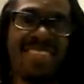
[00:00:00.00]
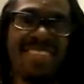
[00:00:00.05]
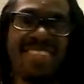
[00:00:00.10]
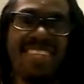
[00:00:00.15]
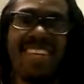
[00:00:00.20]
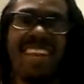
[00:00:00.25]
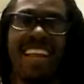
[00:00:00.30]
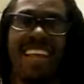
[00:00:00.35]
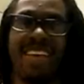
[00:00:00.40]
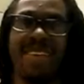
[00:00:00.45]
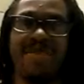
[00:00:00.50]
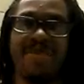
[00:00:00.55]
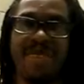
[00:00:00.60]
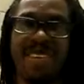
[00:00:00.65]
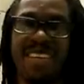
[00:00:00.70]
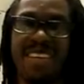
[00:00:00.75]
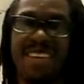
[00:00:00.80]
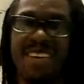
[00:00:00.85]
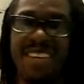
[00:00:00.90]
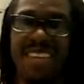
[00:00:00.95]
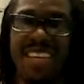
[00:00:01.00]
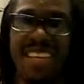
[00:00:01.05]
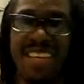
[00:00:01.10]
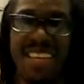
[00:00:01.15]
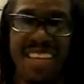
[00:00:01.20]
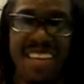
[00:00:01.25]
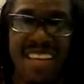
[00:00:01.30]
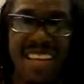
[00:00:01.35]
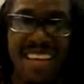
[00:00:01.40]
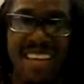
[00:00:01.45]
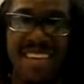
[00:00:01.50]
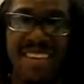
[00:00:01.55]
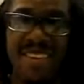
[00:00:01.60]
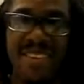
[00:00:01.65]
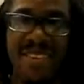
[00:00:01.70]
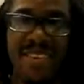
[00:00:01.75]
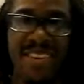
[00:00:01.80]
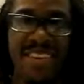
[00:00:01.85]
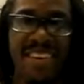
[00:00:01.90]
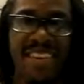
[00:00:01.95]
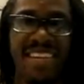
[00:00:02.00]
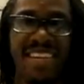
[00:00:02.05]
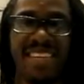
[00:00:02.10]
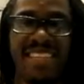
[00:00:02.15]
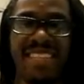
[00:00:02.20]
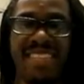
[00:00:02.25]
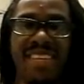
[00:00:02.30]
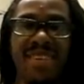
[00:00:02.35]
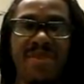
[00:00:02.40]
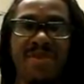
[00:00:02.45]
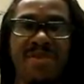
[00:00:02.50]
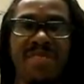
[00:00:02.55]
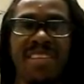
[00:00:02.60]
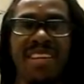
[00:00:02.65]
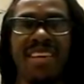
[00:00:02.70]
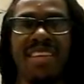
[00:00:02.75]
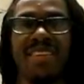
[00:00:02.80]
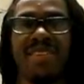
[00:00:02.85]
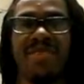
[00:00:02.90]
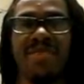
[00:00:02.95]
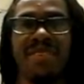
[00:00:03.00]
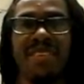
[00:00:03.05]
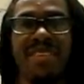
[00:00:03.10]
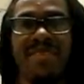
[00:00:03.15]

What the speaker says: chill out, man. All that, you know, and all that stuff was kind of,